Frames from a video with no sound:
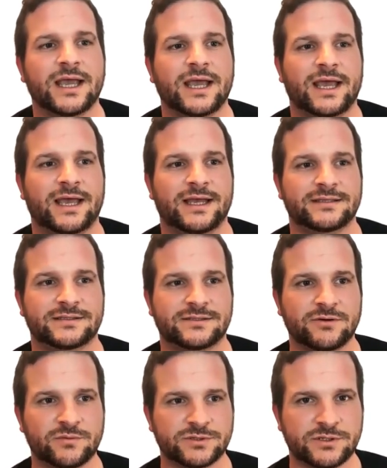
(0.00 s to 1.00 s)
And
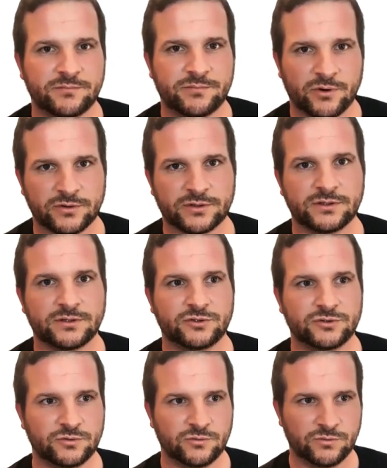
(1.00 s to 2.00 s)
so it was important
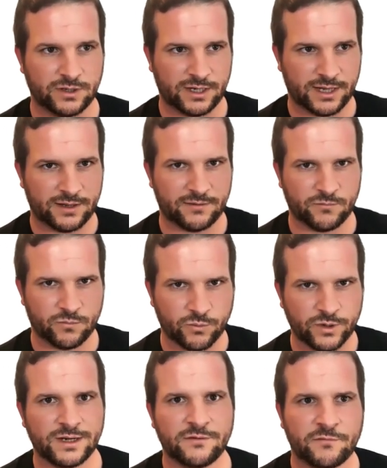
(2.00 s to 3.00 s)
to do a
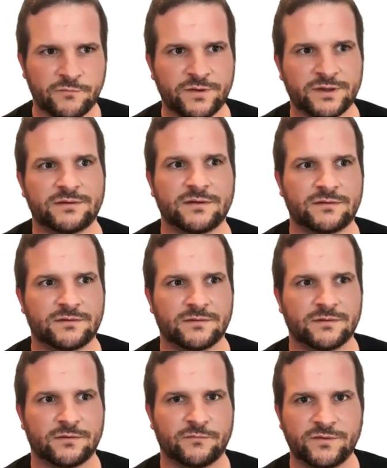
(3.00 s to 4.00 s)
really fitted
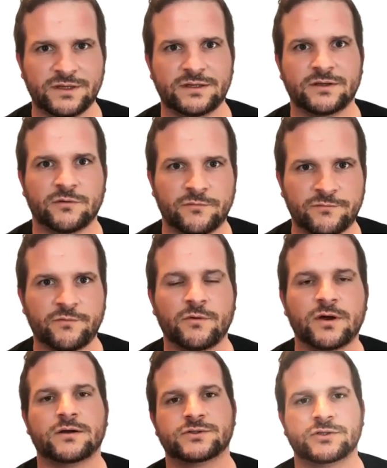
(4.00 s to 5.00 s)
video for
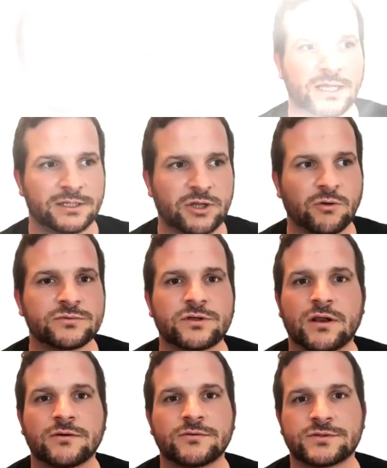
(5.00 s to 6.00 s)
our school. Don't
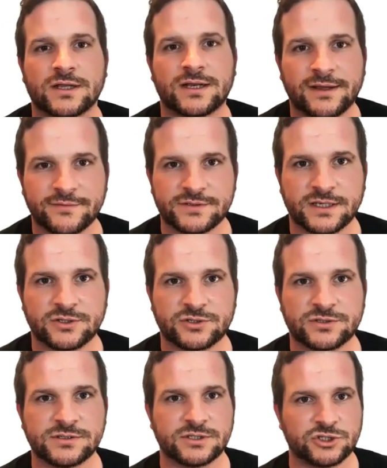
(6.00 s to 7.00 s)
close the live
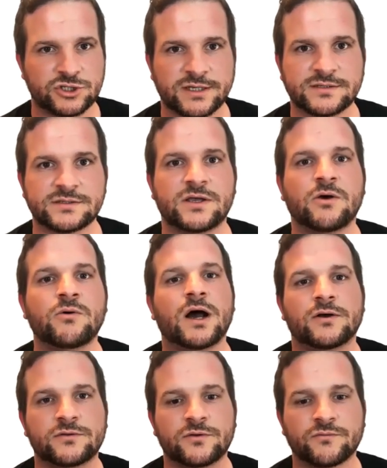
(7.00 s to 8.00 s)
sessions. Just go
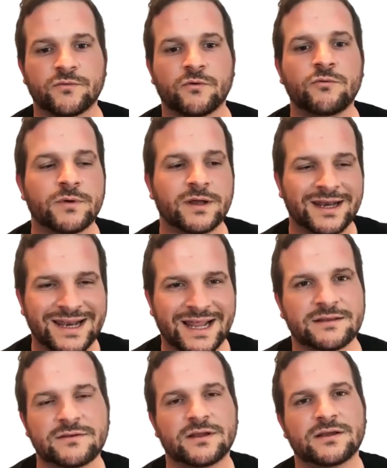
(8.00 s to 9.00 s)
out the room and
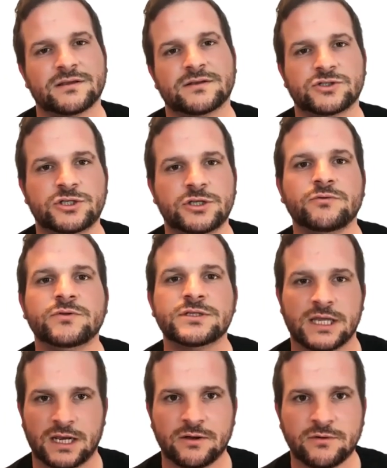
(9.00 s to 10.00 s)
let the students
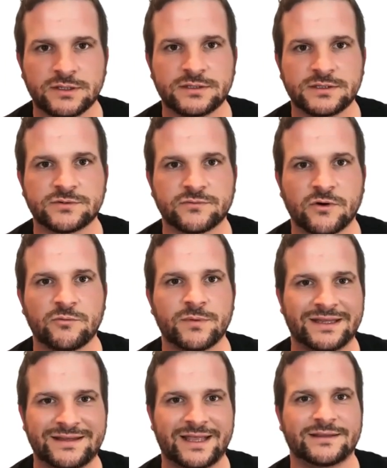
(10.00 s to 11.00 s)
alone in this room,
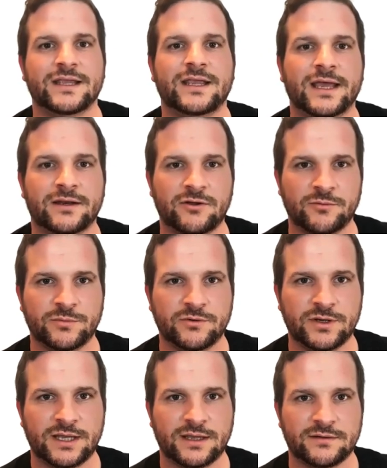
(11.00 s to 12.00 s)
and then they can
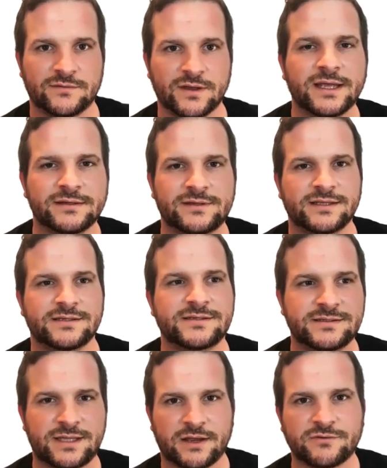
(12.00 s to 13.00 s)
communicate. This
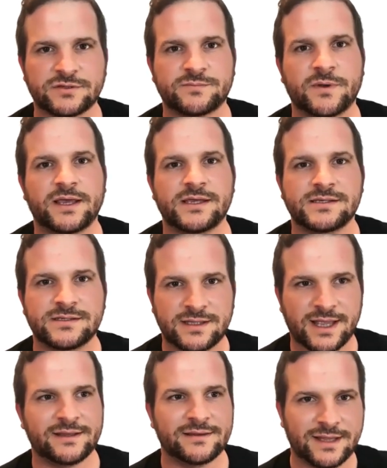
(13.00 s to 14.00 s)
is their space.
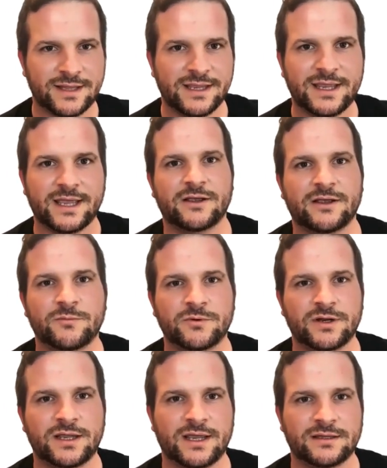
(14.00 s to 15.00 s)
Then they can
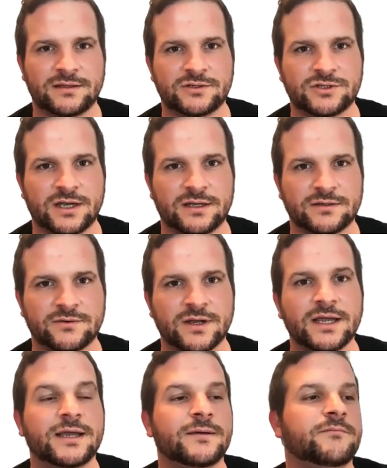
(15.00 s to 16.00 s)
communicate each other.
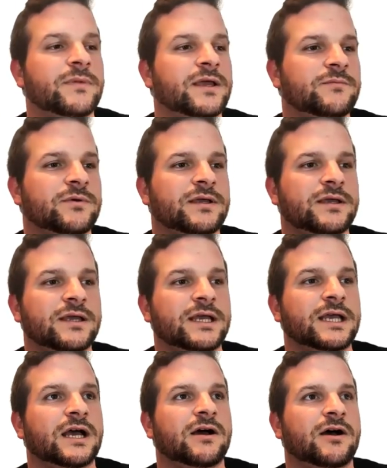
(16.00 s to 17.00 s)
Maybe
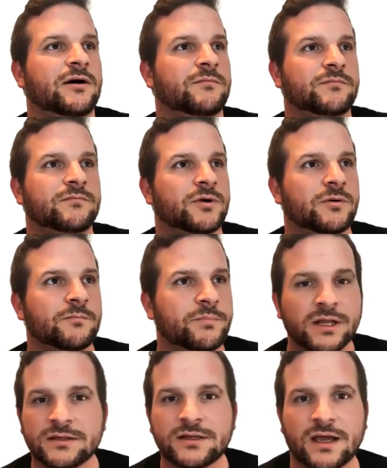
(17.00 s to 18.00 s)

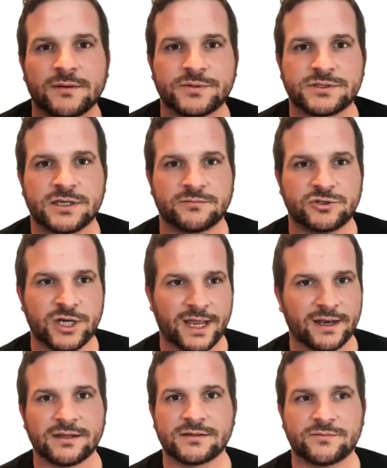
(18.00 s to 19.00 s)
build up some
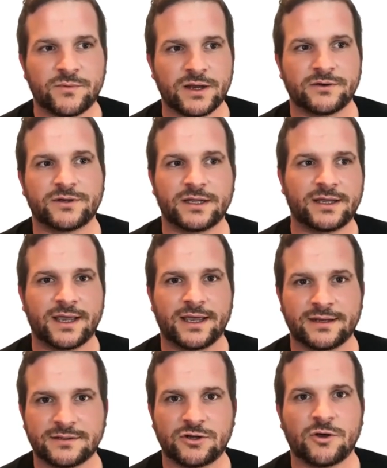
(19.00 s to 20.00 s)
channels where they
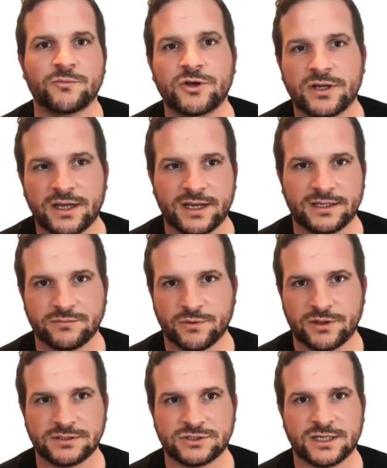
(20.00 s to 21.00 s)
can communicate
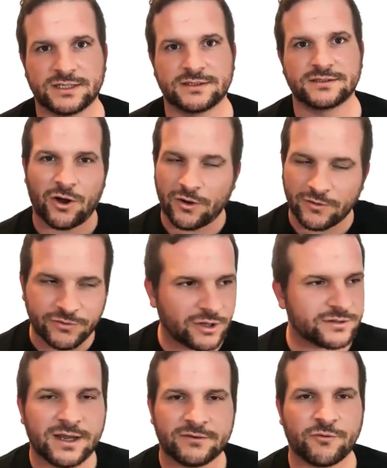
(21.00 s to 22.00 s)
with each other.
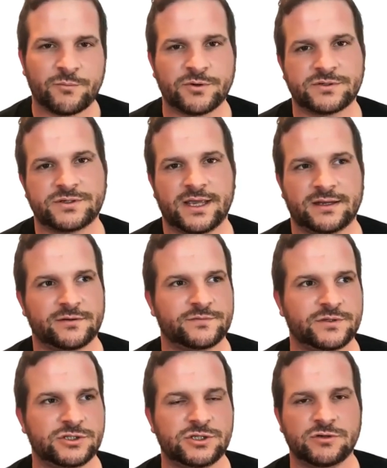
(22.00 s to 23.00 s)
Not 100% of
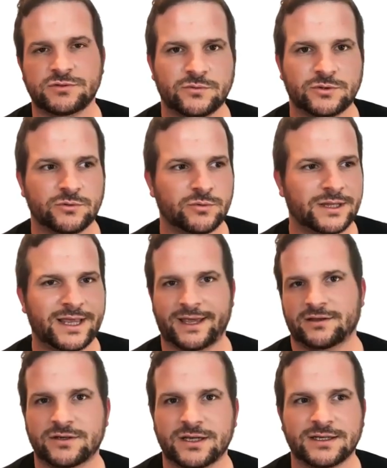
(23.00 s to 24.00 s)
the students you will
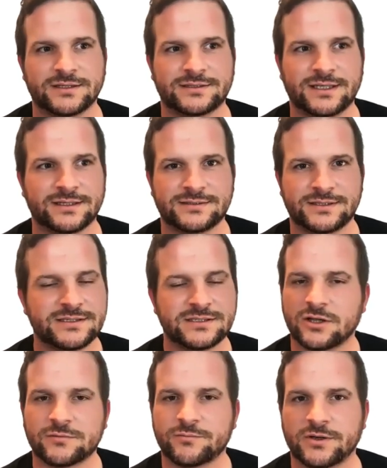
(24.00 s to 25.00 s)
catch. Yeah, this is
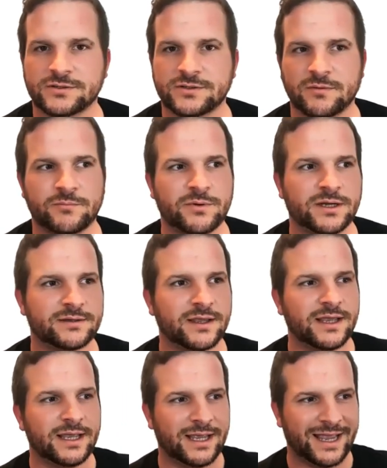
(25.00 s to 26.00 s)
not possible. But
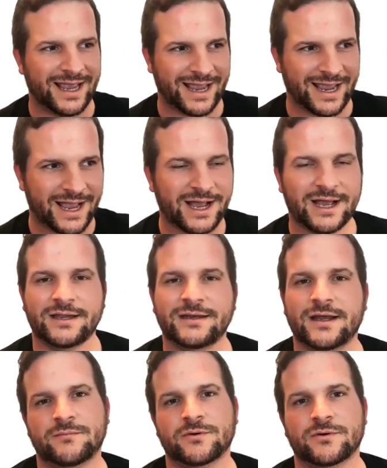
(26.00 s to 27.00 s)
a high
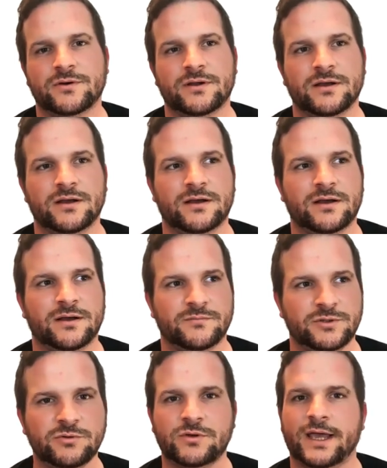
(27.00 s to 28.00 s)
number
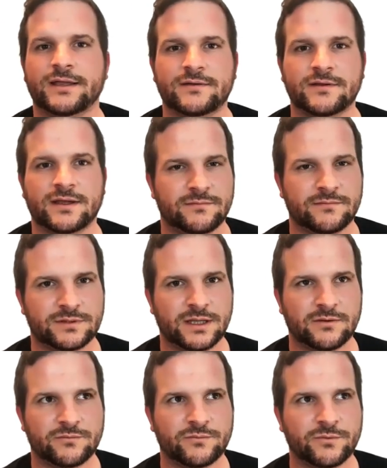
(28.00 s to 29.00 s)
you get, and they
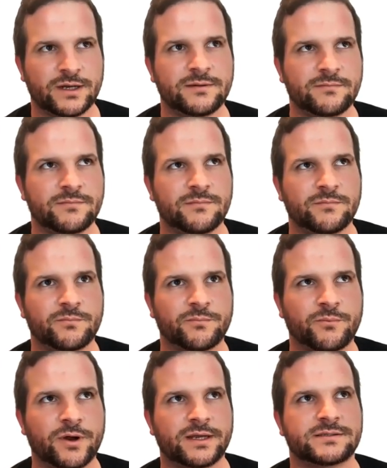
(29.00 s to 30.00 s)
are really
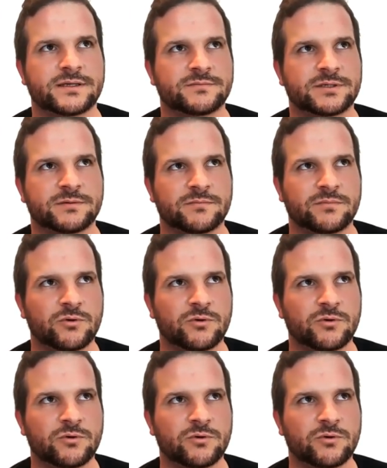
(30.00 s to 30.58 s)
bring some